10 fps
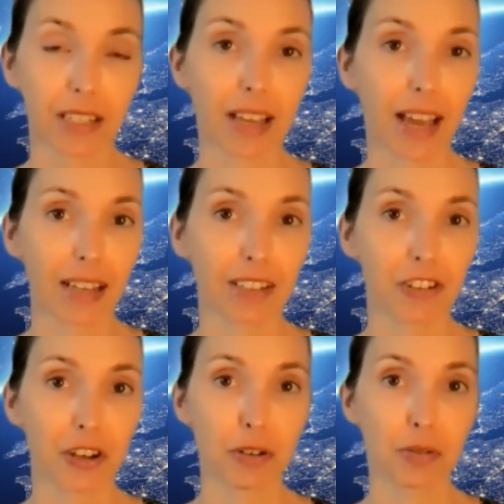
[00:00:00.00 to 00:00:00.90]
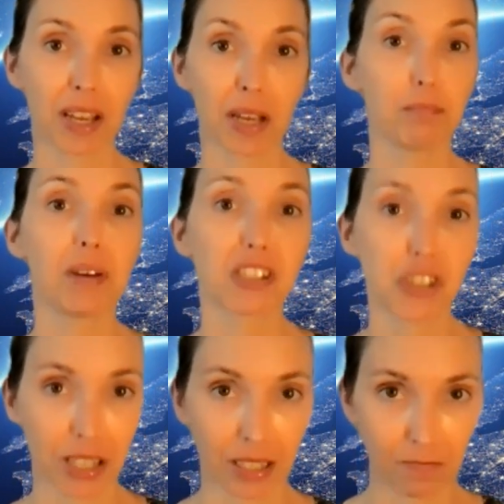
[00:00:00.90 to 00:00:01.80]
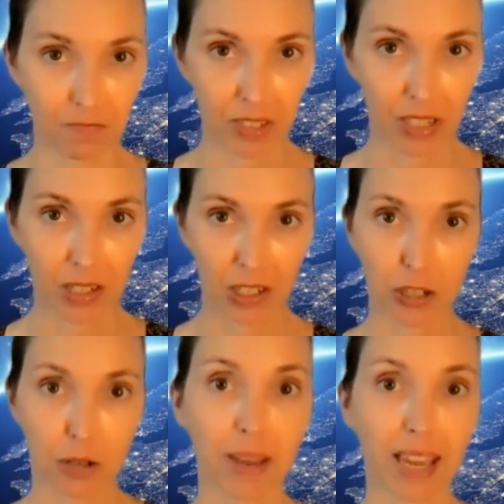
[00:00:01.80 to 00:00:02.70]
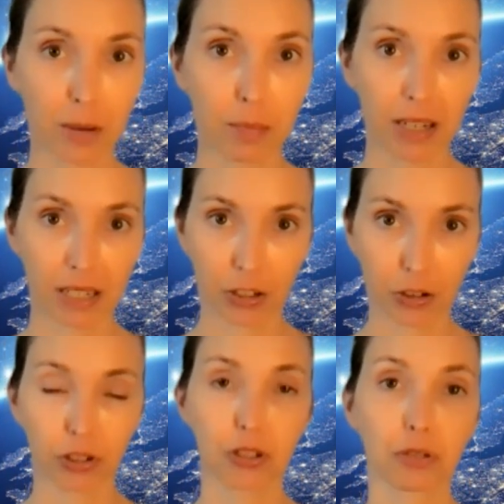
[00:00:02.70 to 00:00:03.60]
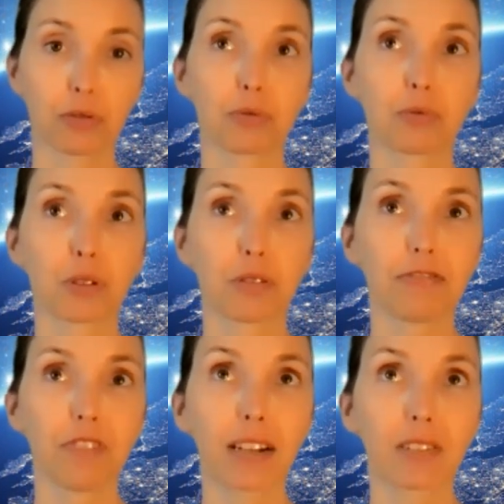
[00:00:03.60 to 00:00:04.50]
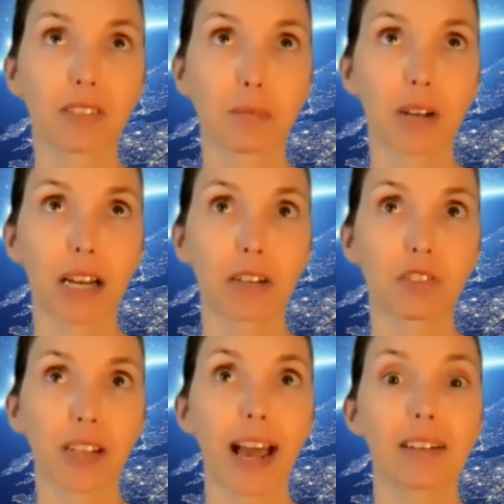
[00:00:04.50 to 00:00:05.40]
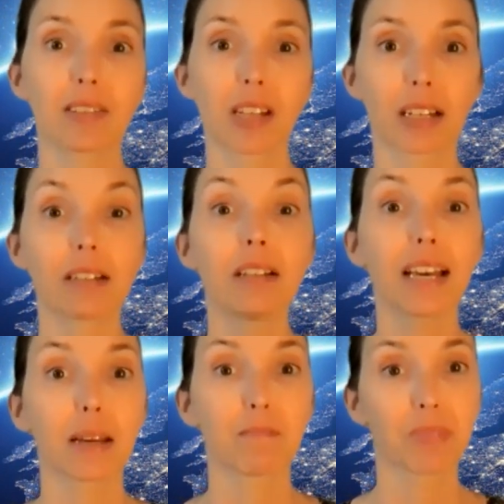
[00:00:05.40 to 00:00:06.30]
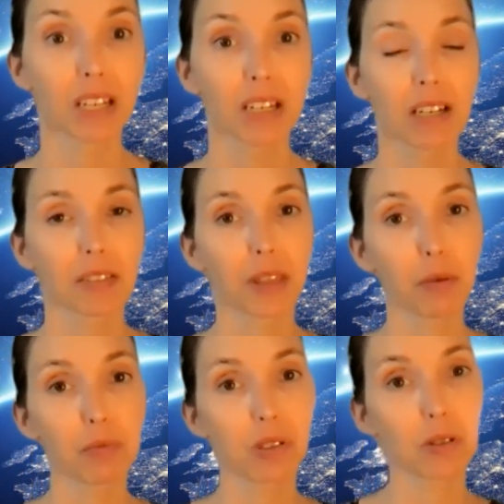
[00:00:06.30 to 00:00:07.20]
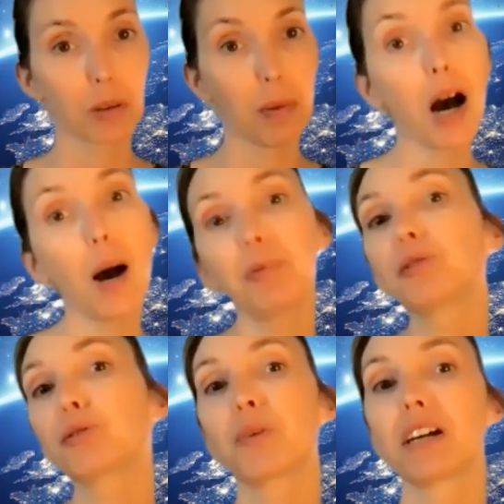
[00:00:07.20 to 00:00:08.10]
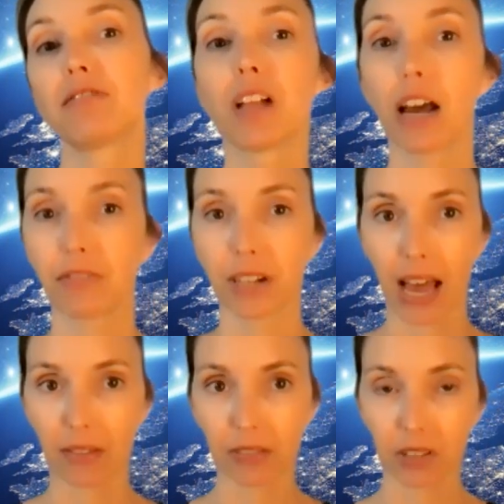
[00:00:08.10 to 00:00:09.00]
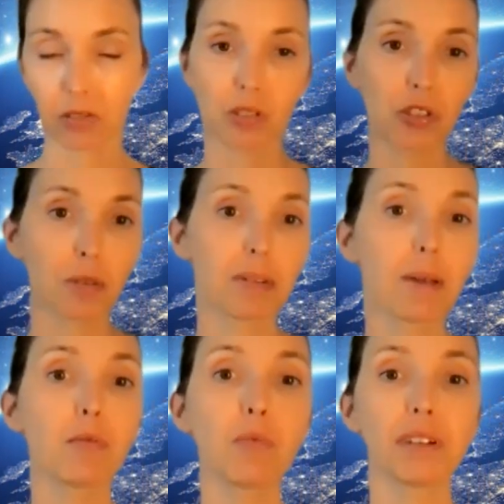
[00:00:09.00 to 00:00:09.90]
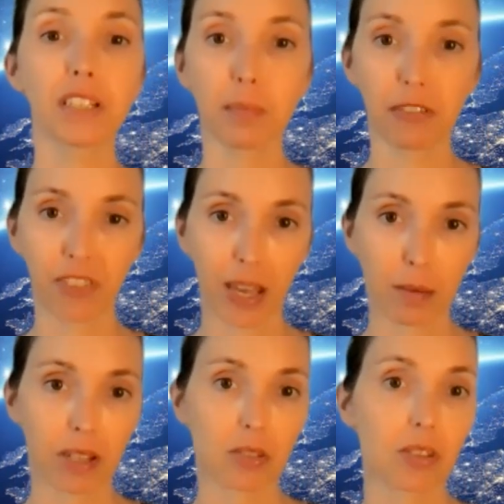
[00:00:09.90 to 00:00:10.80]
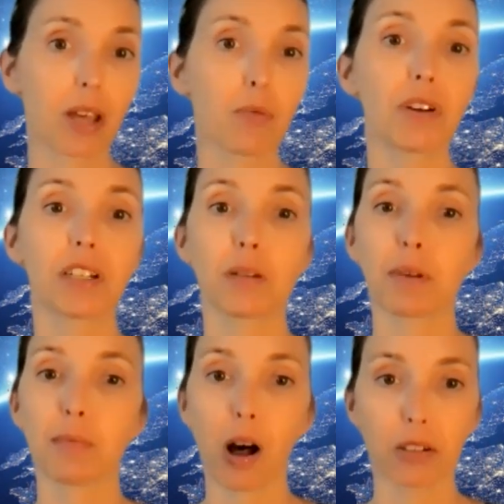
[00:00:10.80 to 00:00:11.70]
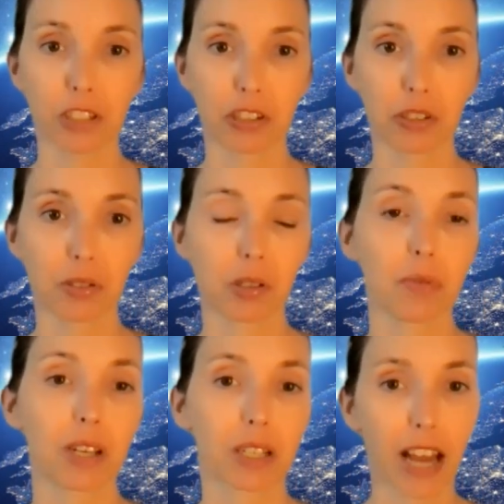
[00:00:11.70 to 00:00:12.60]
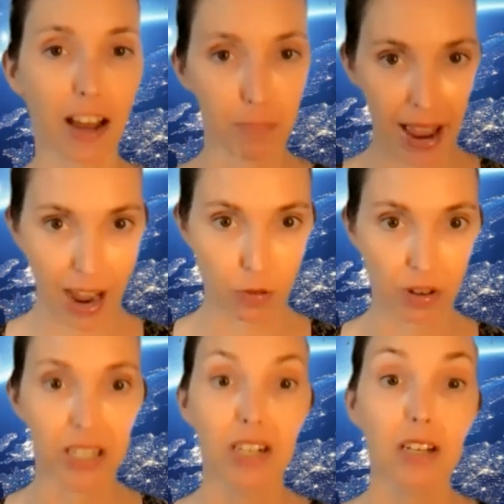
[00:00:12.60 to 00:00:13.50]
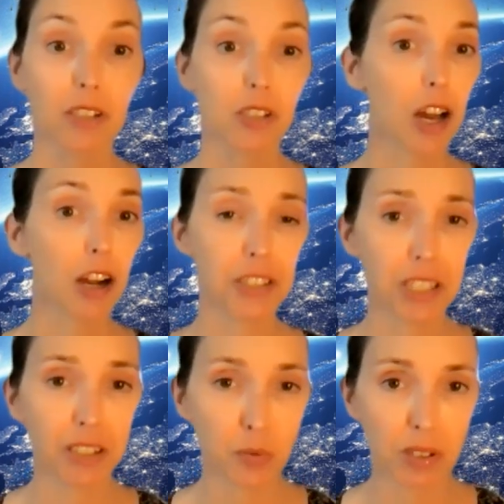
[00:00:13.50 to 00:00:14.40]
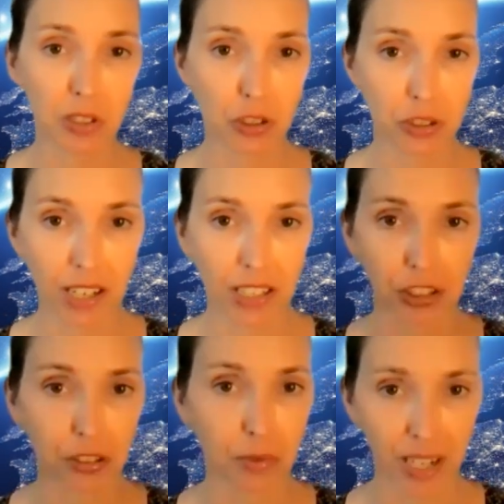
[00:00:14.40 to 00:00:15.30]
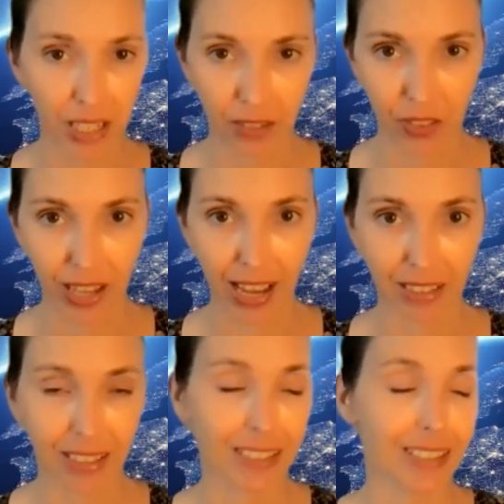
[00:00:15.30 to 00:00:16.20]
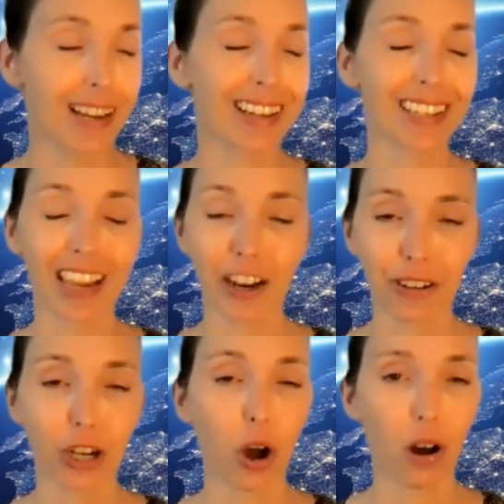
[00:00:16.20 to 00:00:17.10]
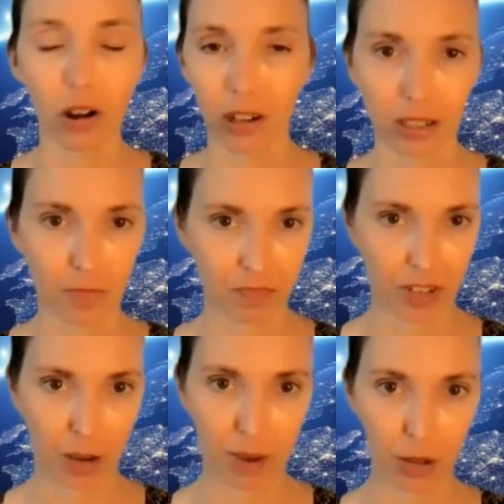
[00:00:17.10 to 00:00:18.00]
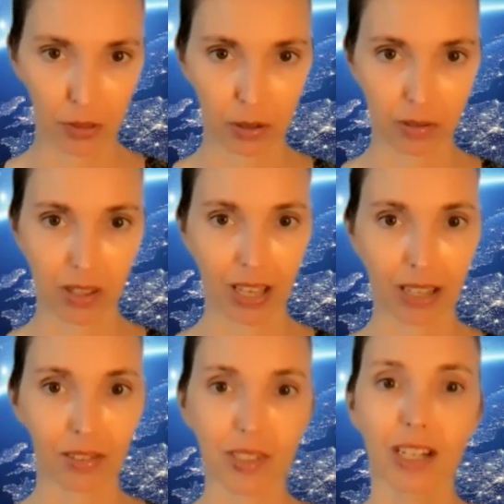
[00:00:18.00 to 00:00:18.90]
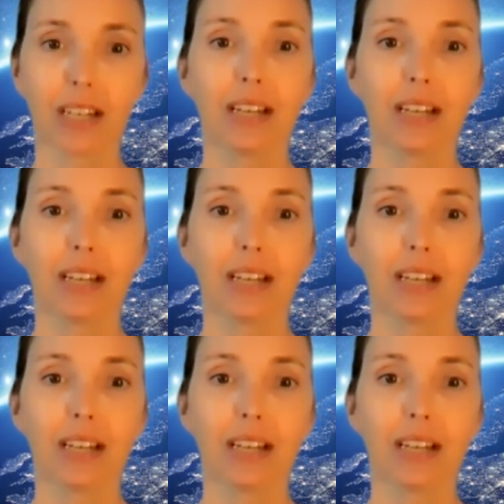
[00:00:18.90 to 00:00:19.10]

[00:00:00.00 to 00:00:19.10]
He had no ambition to make money or to find some kind of status and acclaim that was the popular way of life in Athens. So people wanted to be famous and they wanted to be politicians so they could have power. Socrates wasn't trying to do any of that. He did not care at all about those things.